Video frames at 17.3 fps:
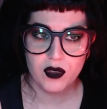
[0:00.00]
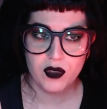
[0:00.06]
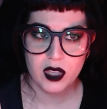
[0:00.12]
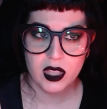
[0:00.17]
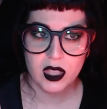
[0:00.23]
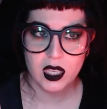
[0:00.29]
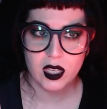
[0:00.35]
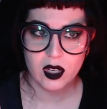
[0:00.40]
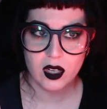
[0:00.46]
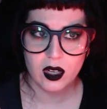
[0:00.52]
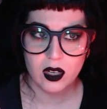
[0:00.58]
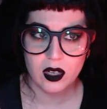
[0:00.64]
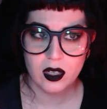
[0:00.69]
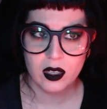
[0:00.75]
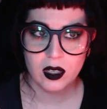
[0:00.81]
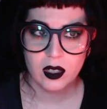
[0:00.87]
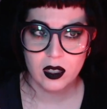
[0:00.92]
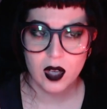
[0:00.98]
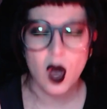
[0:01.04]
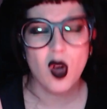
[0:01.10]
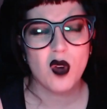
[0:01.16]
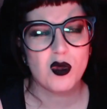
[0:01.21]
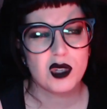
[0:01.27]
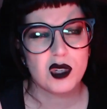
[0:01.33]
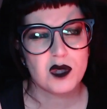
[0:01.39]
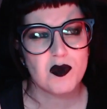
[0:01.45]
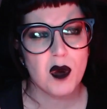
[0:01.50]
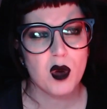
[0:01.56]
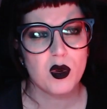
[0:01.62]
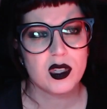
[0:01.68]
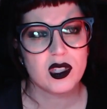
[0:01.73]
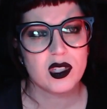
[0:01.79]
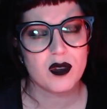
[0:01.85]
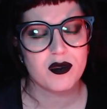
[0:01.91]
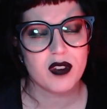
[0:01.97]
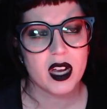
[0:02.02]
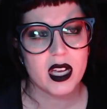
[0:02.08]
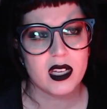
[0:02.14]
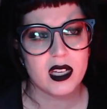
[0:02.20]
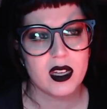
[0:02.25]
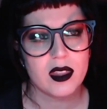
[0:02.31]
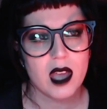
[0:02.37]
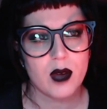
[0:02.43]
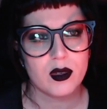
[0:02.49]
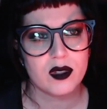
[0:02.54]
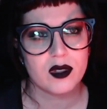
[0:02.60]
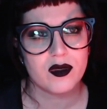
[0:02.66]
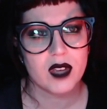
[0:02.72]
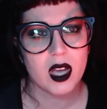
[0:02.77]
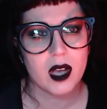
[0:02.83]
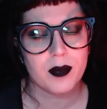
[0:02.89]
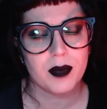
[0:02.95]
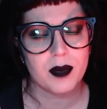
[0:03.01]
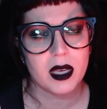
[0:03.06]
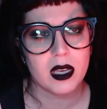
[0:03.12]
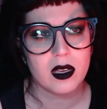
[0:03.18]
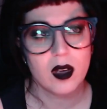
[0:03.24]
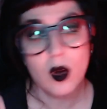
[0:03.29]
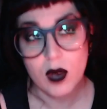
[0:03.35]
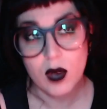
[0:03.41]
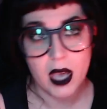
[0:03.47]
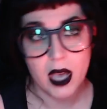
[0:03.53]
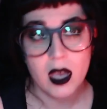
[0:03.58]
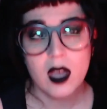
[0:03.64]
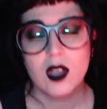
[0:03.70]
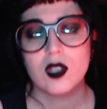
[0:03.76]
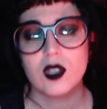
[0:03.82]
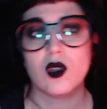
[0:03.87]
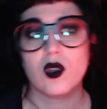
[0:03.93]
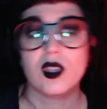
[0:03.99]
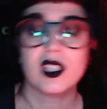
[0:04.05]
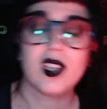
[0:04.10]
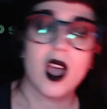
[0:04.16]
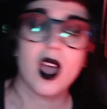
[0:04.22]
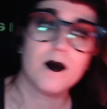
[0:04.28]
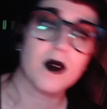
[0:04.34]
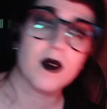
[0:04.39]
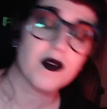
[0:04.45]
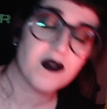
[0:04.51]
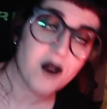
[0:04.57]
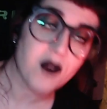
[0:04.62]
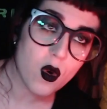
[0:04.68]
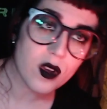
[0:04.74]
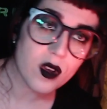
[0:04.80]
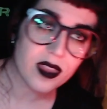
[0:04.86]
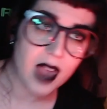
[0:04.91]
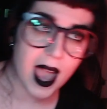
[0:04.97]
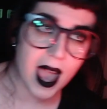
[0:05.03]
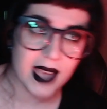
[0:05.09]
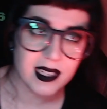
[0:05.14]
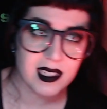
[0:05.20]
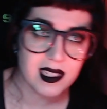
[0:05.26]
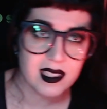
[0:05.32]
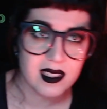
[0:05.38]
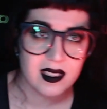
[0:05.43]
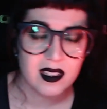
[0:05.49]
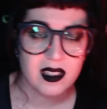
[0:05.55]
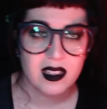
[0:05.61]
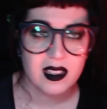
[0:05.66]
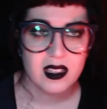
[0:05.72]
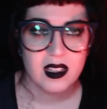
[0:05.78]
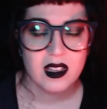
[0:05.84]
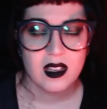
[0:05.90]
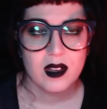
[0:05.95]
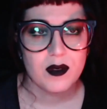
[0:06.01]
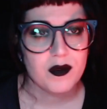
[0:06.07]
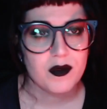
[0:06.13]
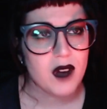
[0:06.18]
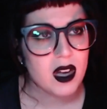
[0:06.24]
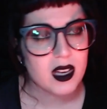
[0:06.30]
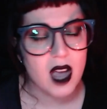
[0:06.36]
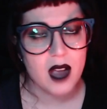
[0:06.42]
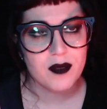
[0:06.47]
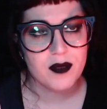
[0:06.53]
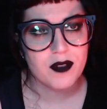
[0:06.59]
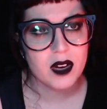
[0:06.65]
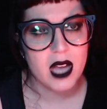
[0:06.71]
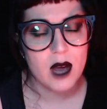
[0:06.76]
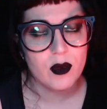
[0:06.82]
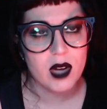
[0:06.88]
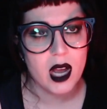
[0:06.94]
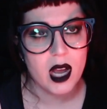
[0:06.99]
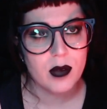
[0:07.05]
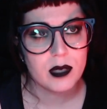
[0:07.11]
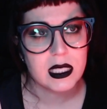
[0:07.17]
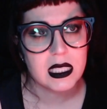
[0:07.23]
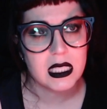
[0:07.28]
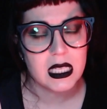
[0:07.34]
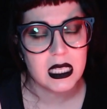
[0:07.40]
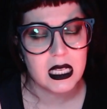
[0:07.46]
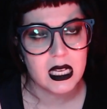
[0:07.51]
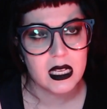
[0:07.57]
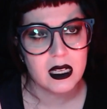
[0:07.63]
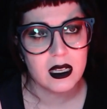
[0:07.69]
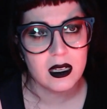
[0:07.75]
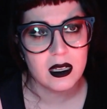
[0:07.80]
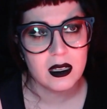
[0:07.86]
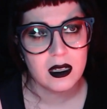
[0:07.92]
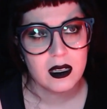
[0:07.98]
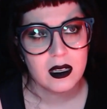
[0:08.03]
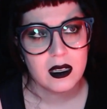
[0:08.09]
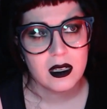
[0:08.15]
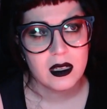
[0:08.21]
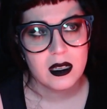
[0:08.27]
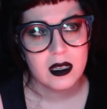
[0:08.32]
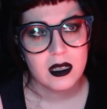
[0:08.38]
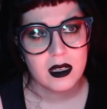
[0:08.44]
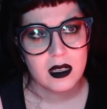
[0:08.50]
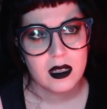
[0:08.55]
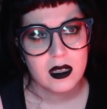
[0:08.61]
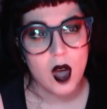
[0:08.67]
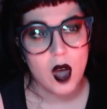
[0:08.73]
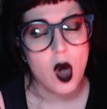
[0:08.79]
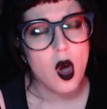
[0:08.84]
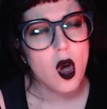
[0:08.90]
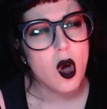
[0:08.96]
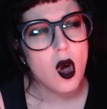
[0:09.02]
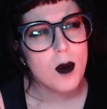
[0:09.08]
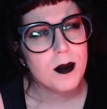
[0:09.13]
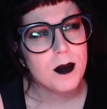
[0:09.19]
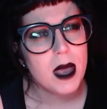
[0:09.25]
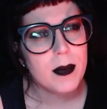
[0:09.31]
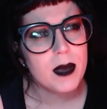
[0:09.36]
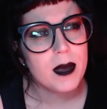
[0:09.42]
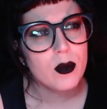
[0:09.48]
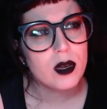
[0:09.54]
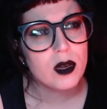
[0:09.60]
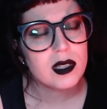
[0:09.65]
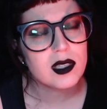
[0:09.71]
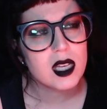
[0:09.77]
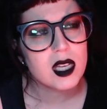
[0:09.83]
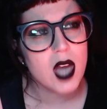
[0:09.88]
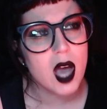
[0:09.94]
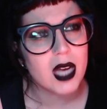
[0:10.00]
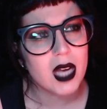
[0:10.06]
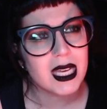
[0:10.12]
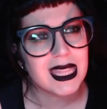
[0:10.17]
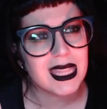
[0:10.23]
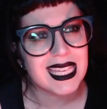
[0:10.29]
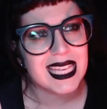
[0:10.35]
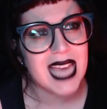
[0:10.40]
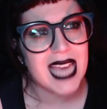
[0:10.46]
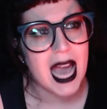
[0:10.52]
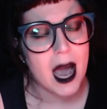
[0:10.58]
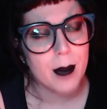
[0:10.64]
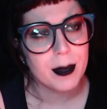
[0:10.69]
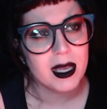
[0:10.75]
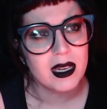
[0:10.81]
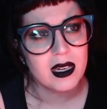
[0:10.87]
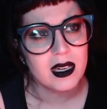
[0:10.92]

theater. Oh, was Beau is Afraid, and that was VIP. Okay, so the time before that, fuck, I forget what I was seeing. Oh, maybe it was a knock at the cabin.